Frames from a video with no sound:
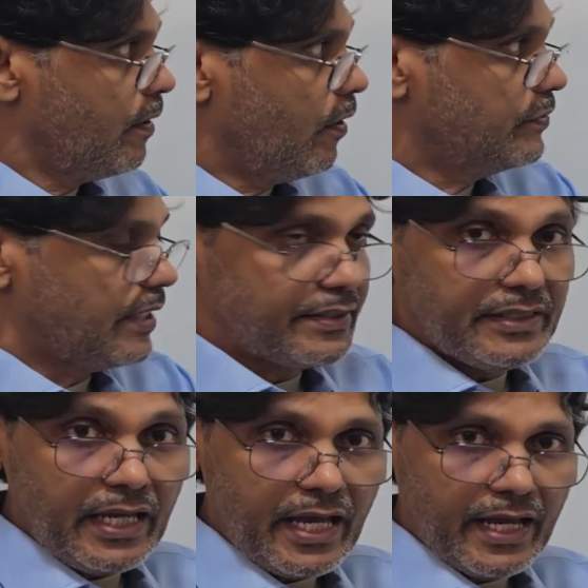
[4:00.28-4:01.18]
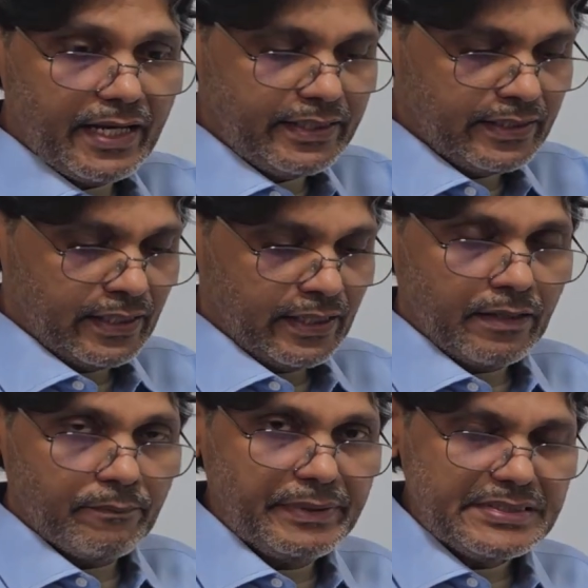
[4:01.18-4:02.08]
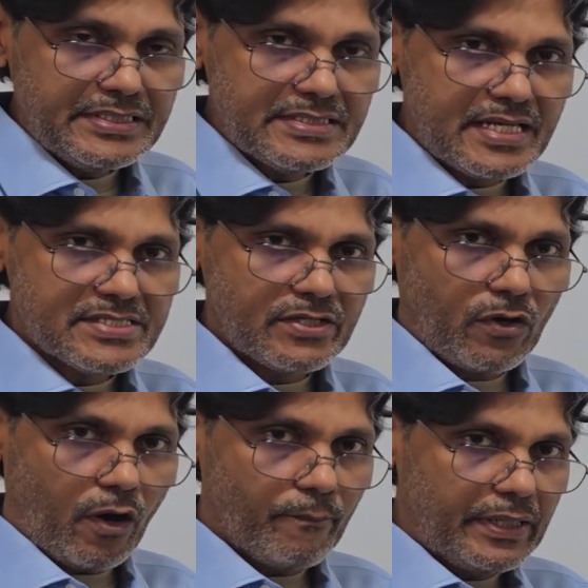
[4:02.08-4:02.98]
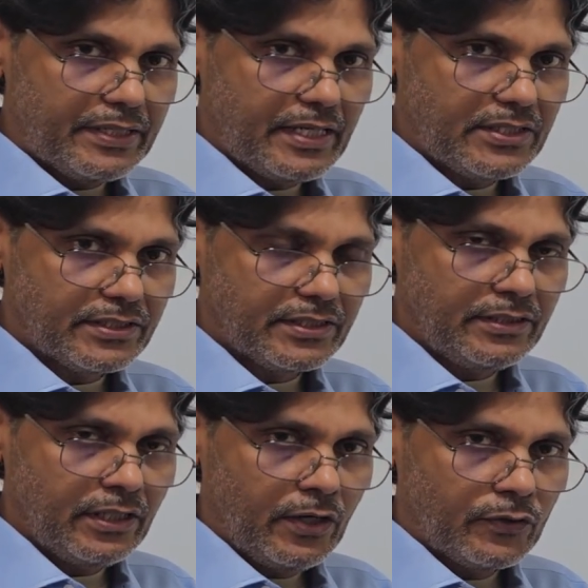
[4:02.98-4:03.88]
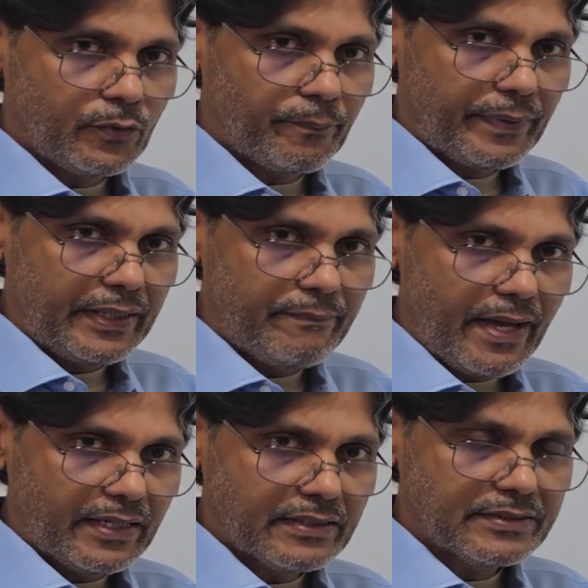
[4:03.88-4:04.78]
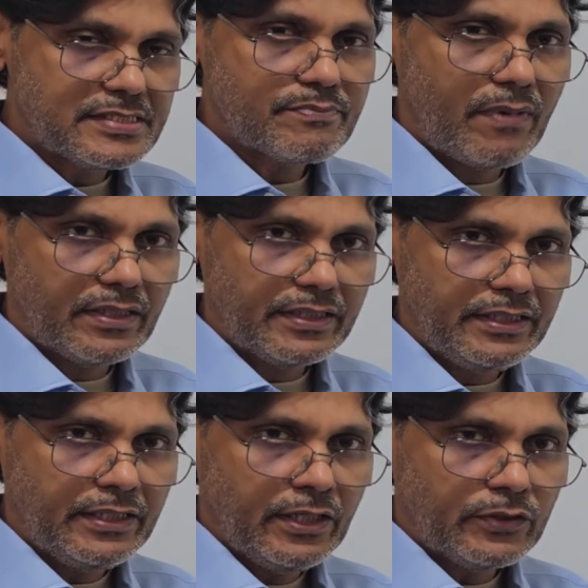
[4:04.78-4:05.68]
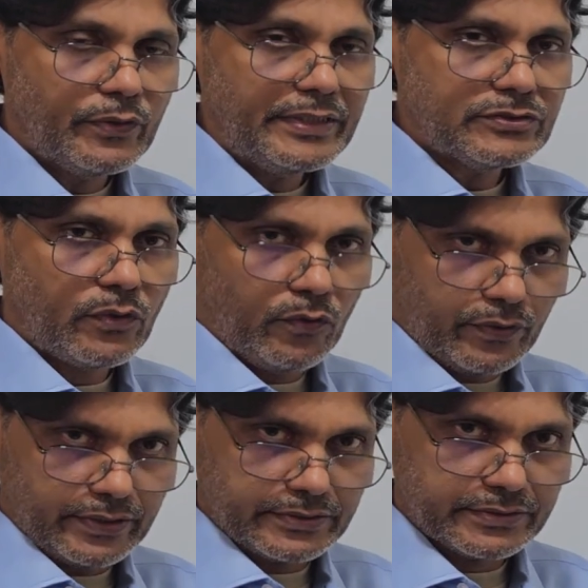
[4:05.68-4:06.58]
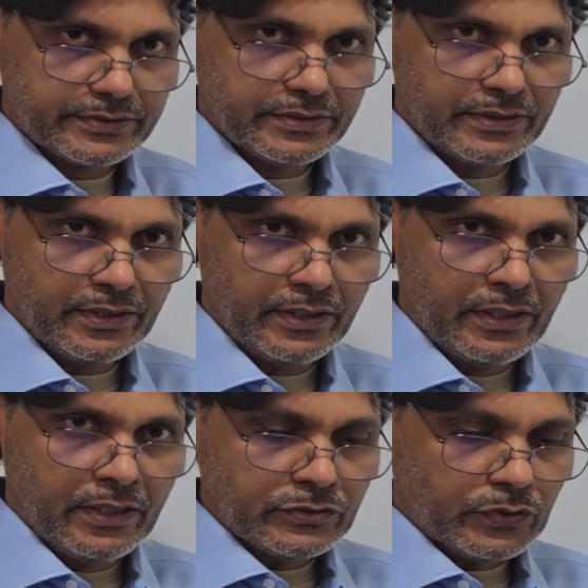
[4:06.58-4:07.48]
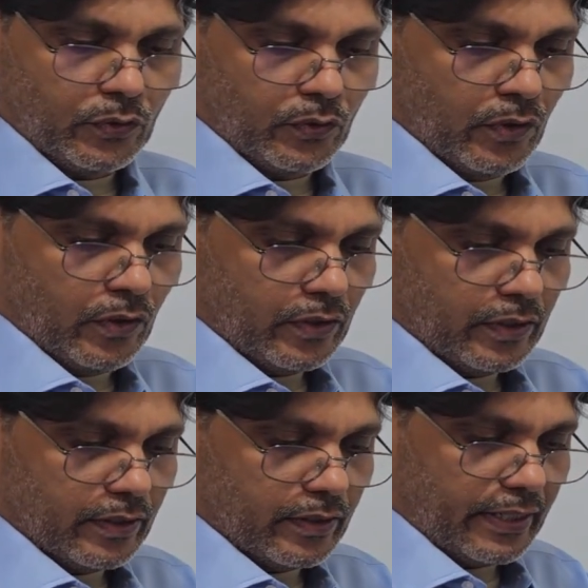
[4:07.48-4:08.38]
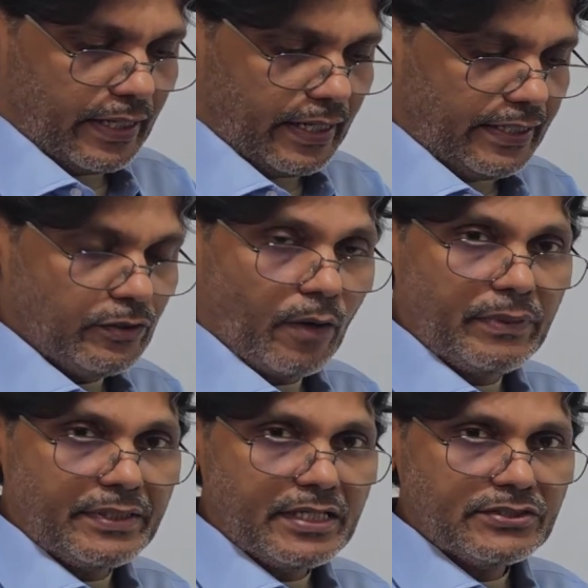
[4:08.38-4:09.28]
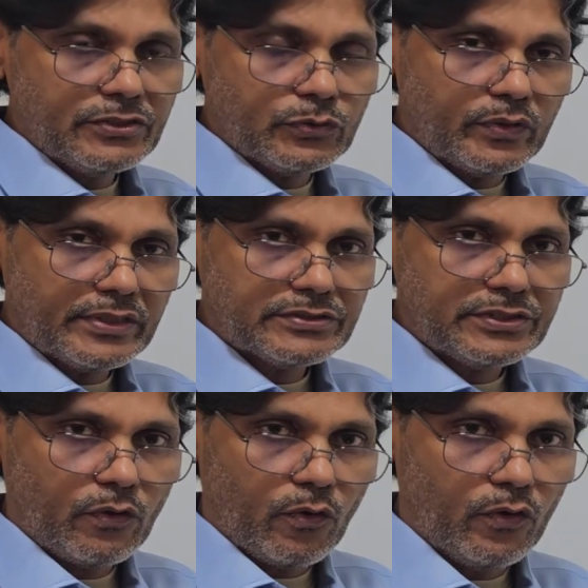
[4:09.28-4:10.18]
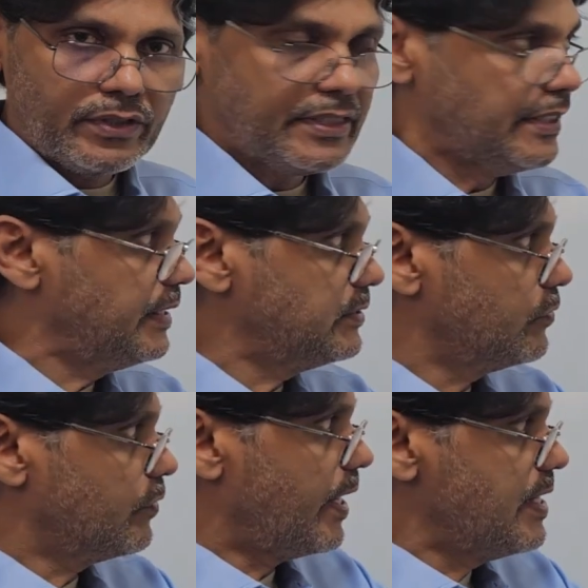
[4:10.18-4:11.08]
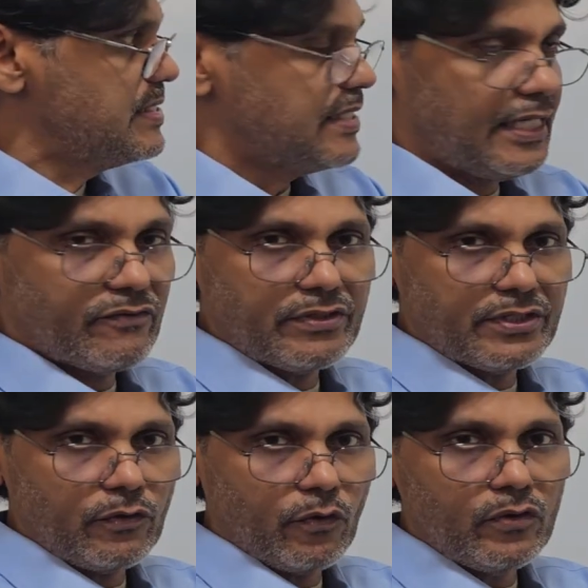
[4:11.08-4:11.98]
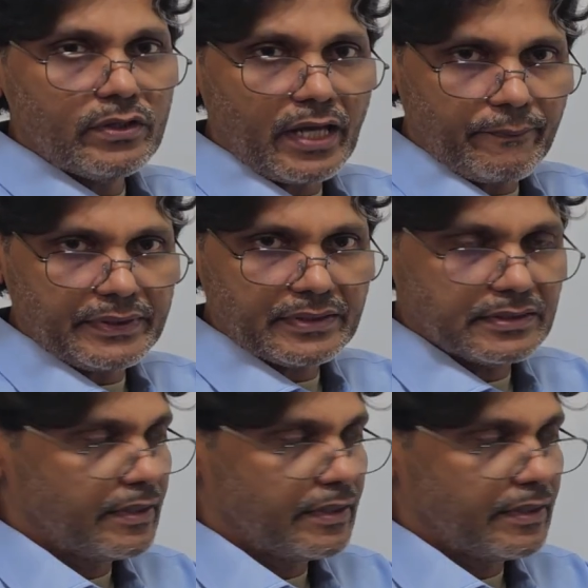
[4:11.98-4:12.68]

On the other hand, business has an obligation to pay back this money to its owners. So, any obligation towards the owner is known as equity or capital.